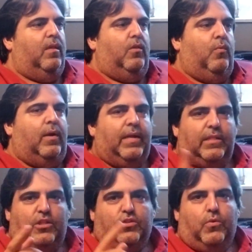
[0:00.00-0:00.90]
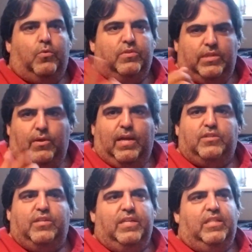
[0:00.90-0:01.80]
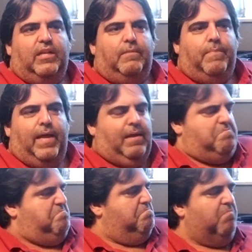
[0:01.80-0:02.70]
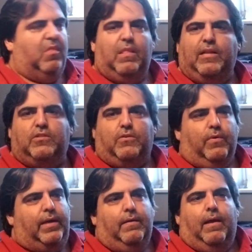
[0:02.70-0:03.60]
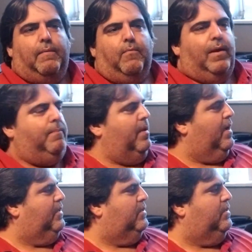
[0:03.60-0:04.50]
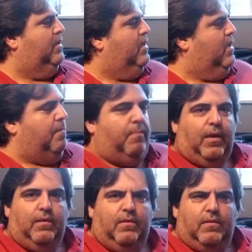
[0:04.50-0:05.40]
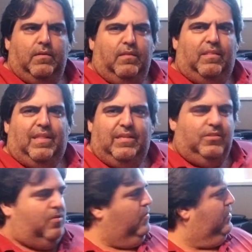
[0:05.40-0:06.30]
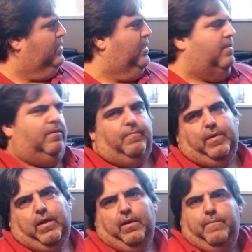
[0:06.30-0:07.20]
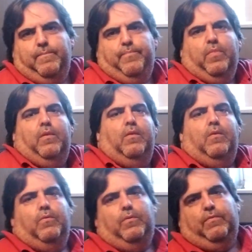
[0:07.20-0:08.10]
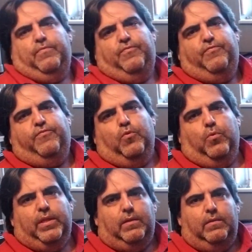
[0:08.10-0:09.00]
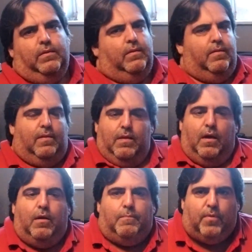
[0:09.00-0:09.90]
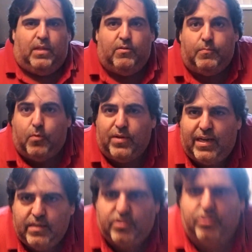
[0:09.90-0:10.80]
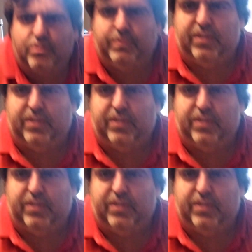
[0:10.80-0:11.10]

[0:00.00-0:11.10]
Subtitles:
You want to get the scores that you actually did back? That's great. I'm right behind you. But these scores? Come on. You're fooling. Unbelievable. Guinness, you should be